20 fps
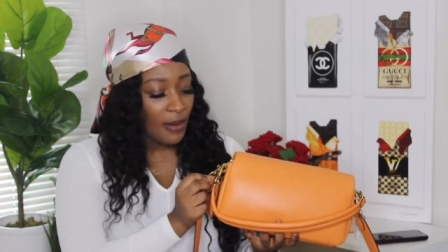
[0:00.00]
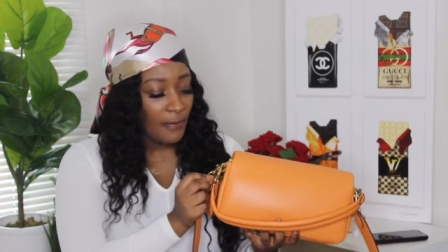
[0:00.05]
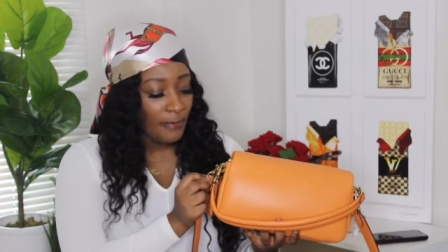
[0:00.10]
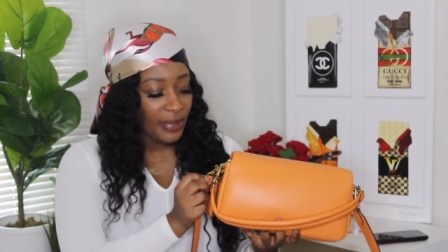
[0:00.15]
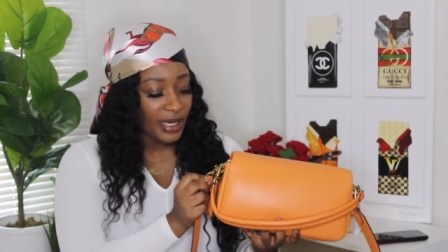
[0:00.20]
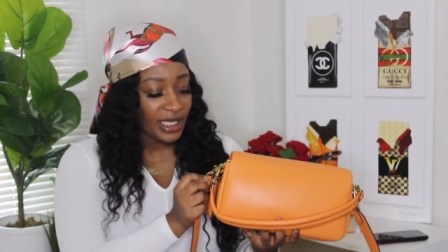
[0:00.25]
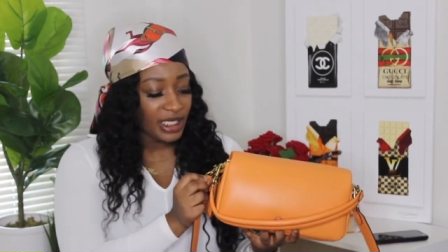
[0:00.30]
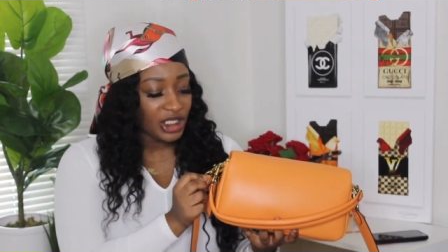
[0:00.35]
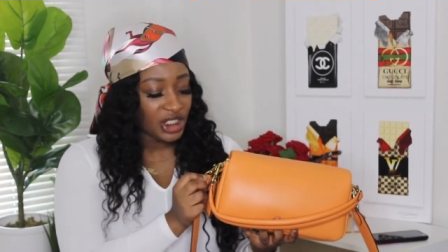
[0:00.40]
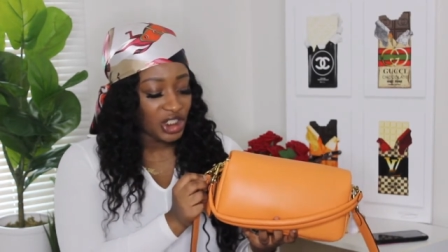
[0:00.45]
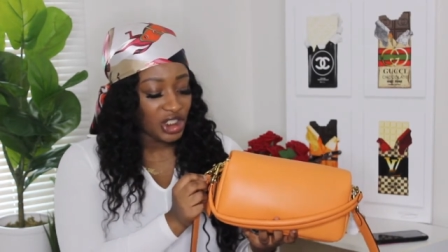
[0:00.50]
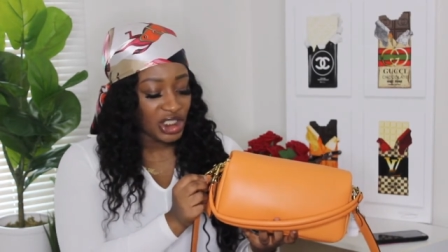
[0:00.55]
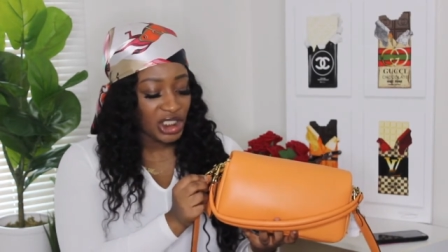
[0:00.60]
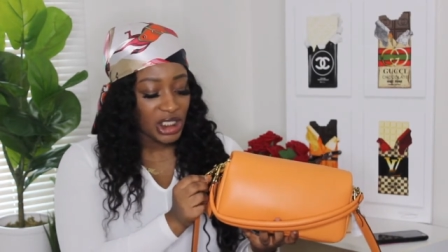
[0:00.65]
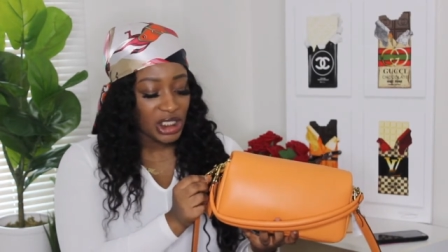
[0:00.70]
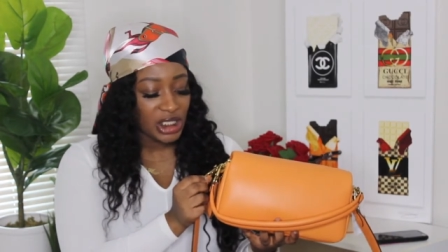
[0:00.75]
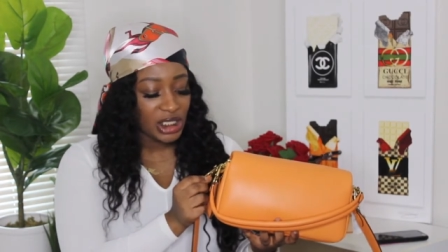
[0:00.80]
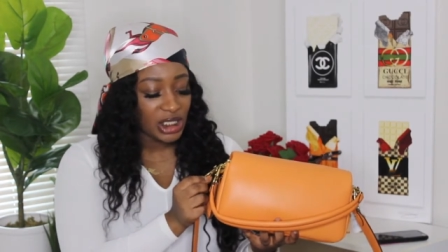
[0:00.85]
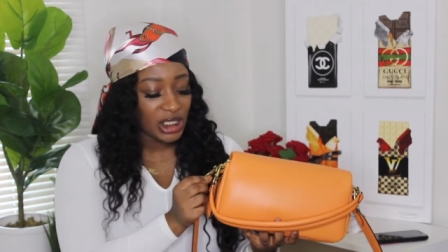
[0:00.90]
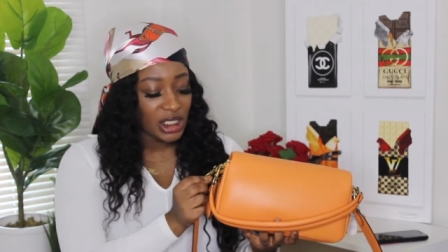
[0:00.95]
but it's
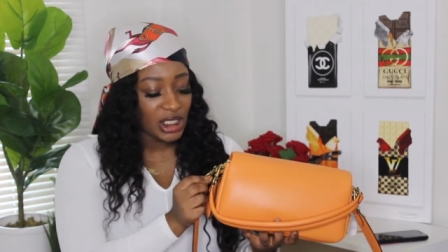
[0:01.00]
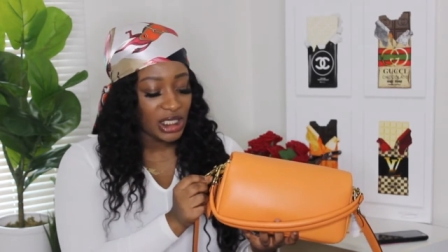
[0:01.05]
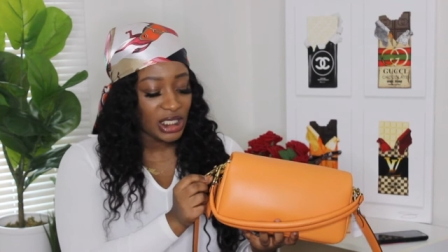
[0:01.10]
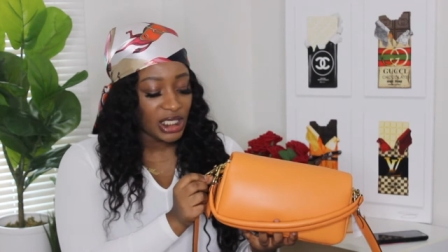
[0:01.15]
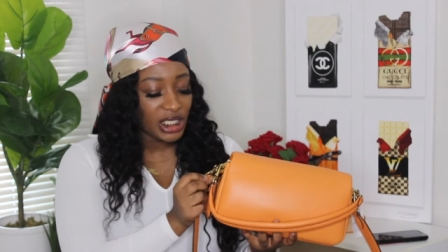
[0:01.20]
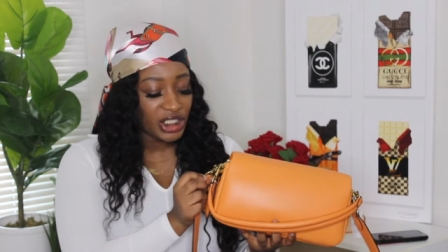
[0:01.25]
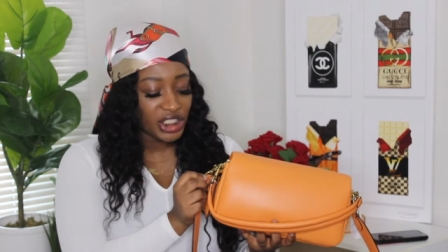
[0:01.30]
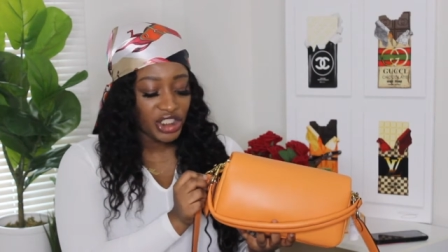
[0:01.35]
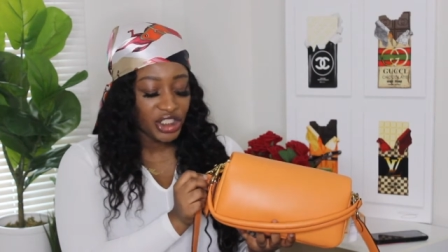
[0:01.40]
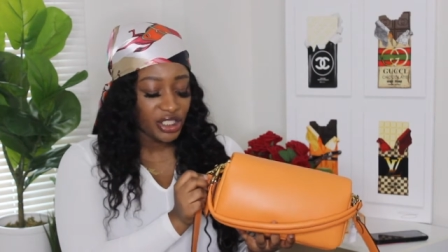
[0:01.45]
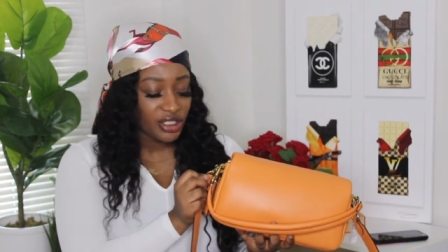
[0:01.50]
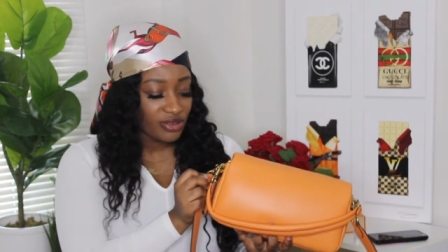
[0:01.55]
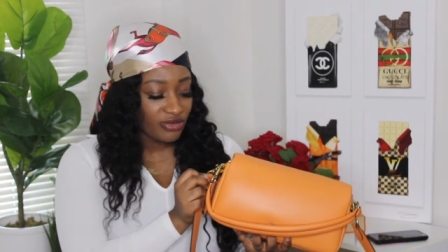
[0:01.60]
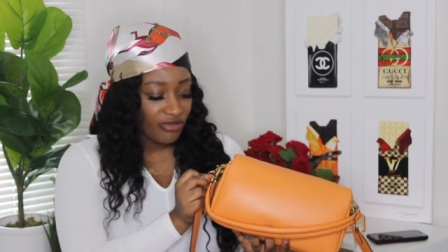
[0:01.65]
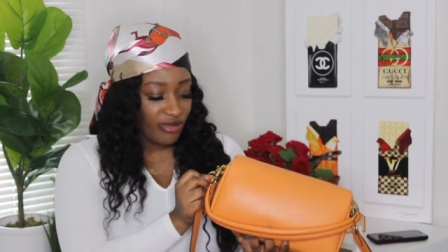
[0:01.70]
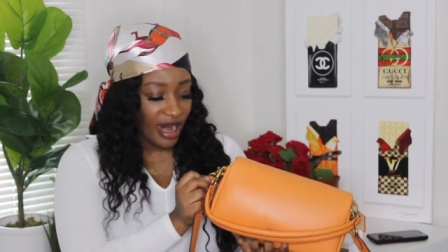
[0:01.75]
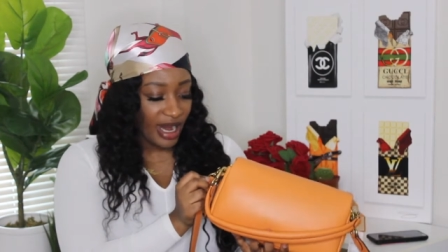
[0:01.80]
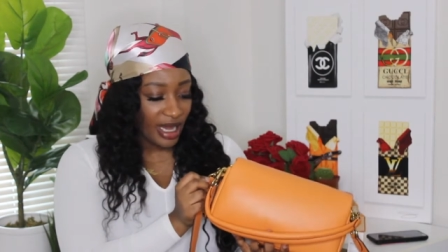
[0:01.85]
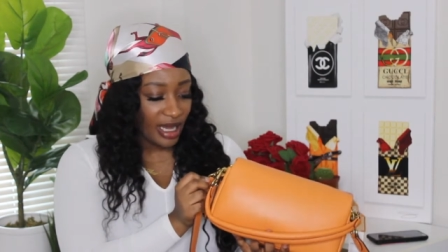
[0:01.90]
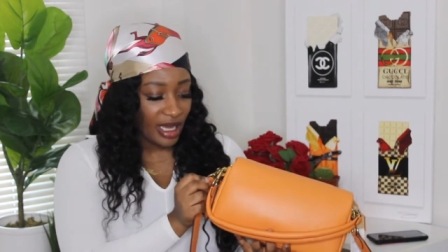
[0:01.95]
just, it's just
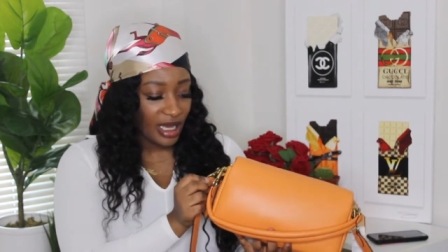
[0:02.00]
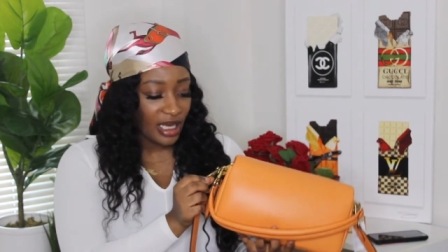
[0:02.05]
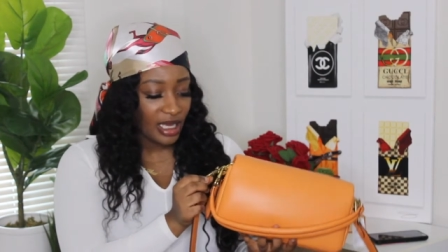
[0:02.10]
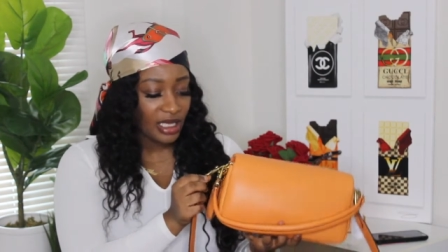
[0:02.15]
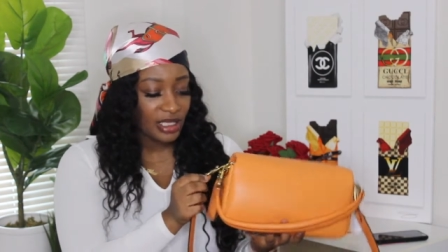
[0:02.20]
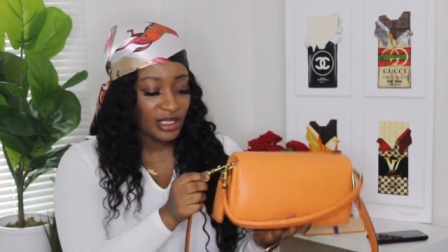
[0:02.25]
right.